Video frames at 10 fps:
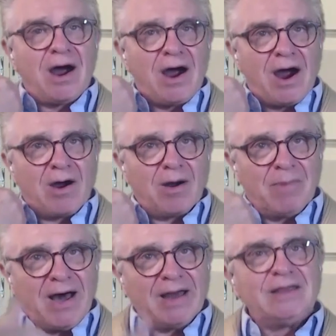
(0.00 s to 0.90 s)
our
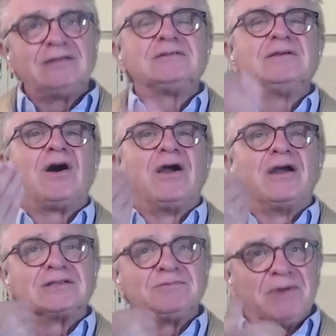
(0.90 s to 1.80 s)
bodies, our
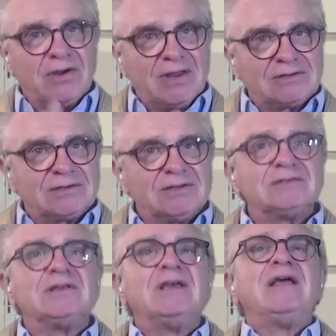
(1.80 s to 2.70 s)

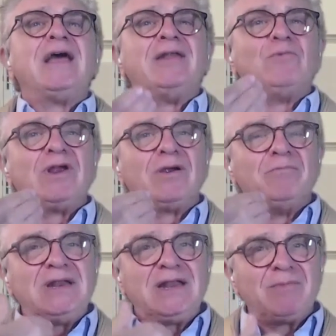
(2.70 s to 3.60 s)
experiences, and we are
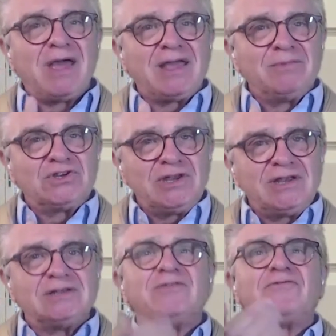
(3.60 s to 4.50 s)
meaning-making
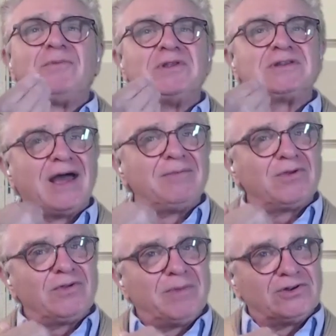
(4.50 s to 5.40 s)
machines. And from the time
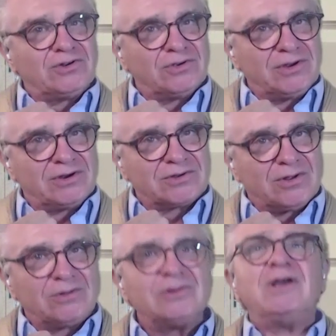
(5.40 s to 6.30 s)
that we've been 2 years
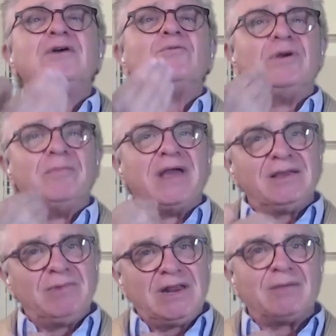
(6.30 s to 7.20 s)
old, we're
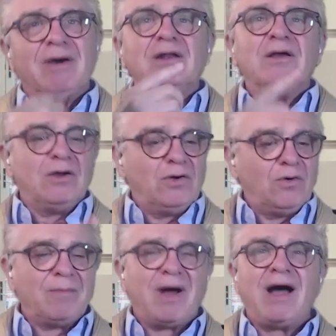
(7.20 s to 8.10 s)
making meaning about
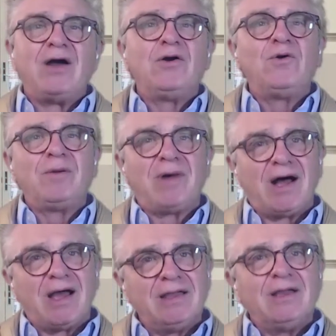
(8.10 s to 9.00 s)
who am I?
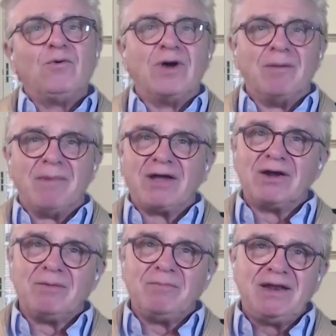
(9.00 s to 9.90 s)
What am I going
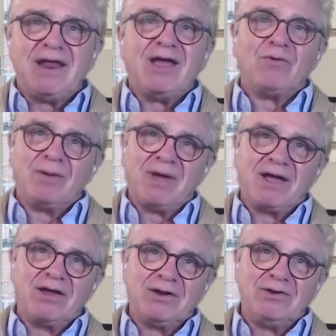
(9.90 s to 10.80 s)
to be today? What am I
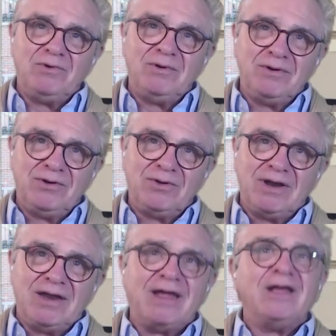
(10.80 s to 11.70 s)
going to do
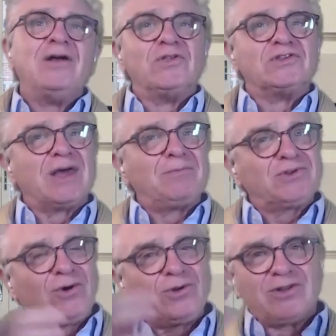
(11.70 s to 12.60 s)
today? Well, the sum
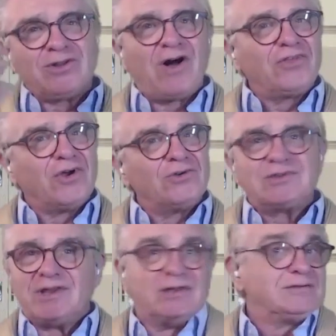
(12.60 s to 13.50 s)
total of all
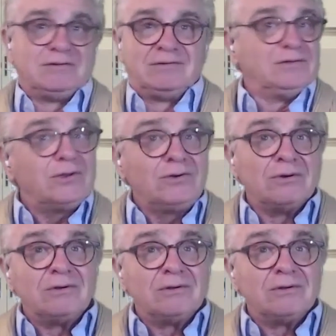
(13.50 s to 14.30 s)
those is you.